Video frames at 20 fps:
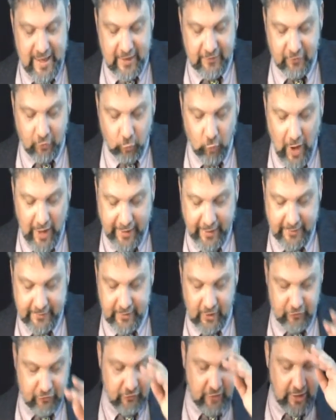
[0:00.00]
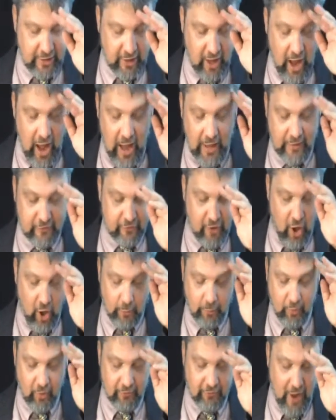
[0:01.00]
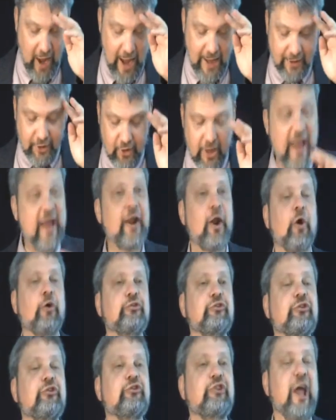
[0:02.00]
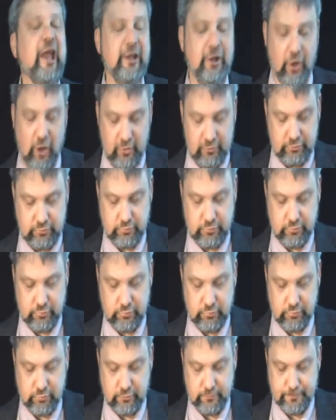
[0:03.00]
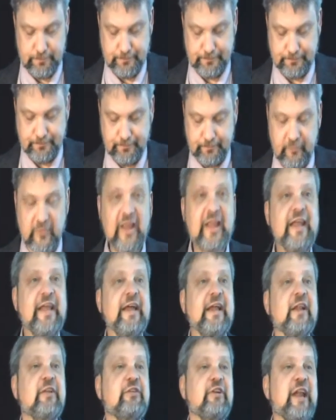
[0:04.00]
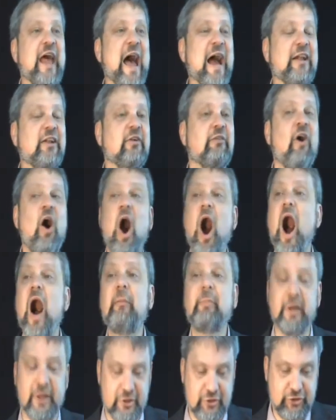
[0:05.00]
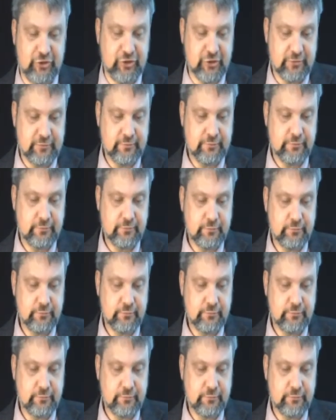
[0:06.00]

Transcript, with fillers: It is a recognition that God is our provider and our sustainer. It is an act of homage